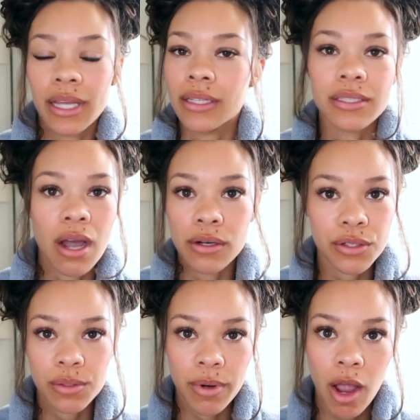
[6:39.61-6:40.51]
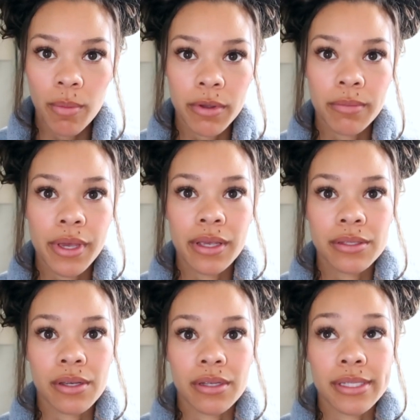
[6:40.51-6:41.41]
And the doctors were helping me,
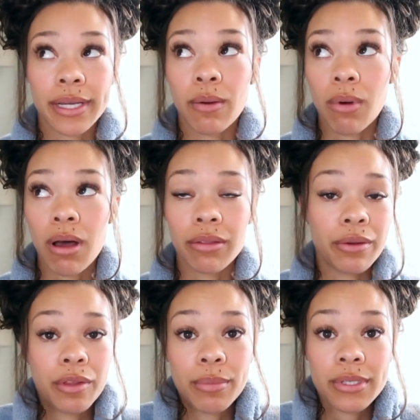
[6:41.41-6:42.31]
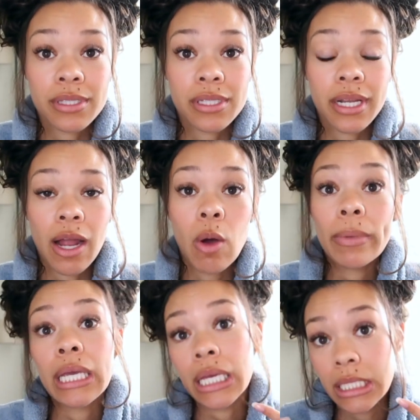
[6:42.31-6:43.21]
so I was like, well, the only person that's gonna help
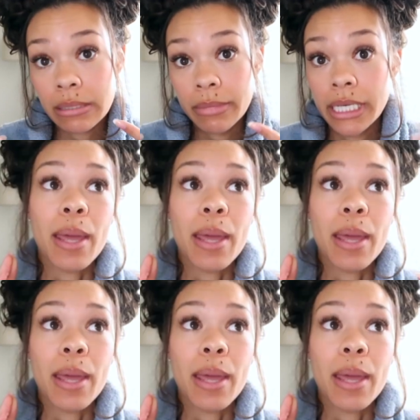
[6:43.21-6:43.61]
me is me.